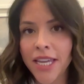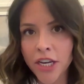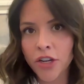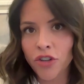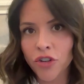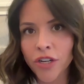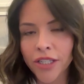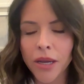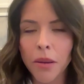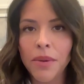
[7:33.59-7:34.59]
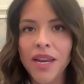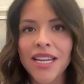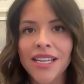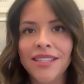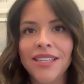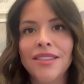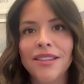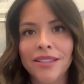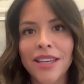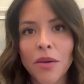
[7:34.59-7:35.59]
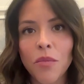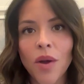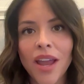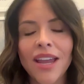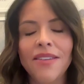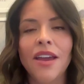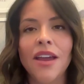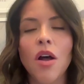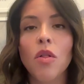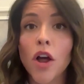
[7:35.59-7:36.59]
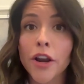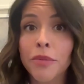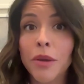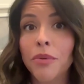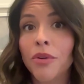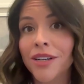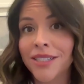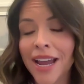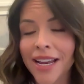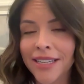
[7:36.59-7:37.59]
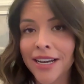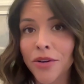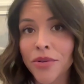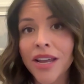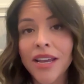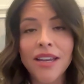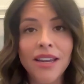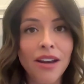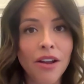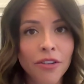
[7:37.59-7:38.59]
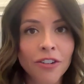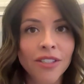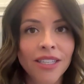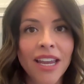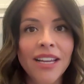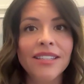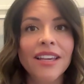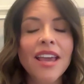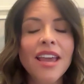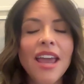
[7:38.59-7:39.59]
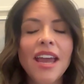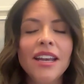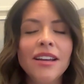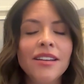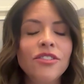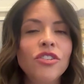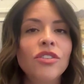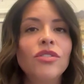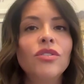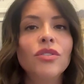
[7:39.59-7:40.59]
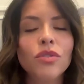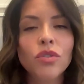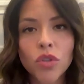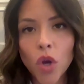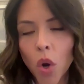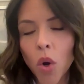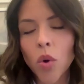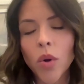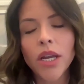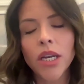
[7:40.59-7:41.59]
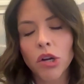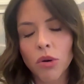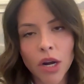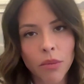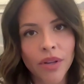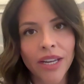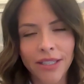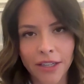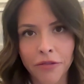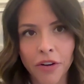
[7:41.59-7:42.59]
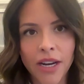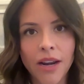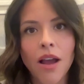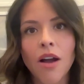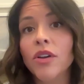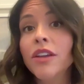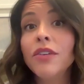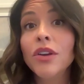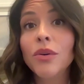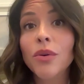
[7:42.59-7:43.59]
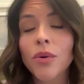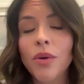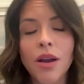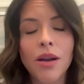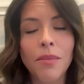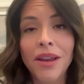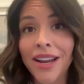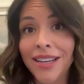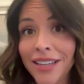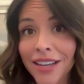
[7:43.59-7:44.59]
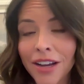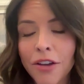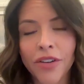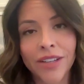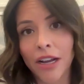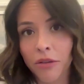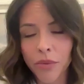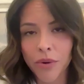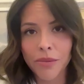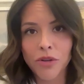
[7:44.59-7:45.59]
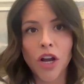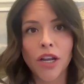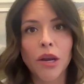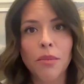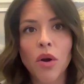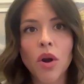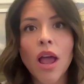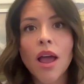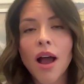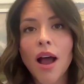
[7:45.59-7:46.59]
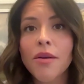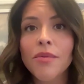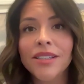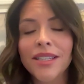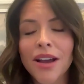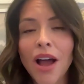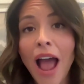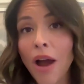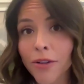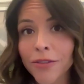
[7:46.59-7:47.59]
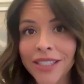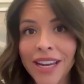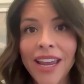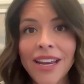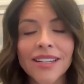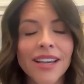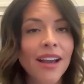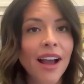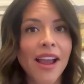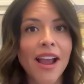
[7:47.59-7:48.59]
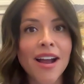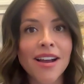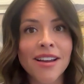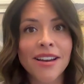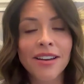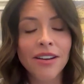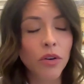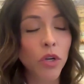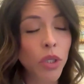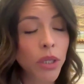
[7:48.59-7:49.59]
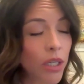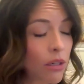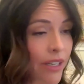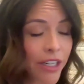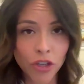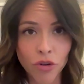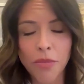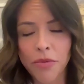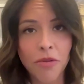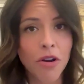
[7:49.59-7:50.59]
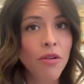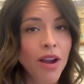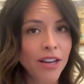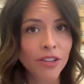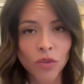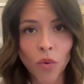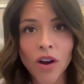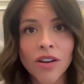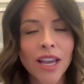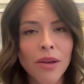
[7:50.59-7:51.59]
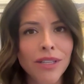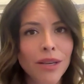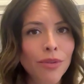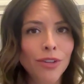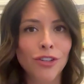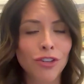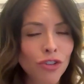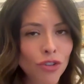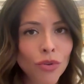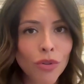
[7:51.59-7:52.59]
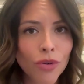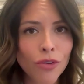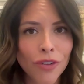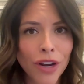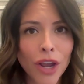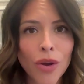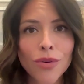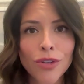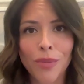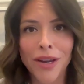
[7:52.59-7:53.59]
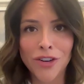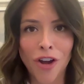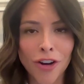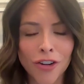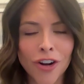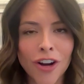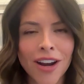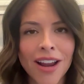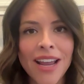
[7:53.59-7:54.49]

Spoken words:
the insurance companies in the same way that a lot of people are tied down in other states. And it is just so incredibly different. I'll give you an idea of exactly what I'm talking about. I was out of state. I had clearly strep throat. I had sores. I was able to shoot a little video to my doctor,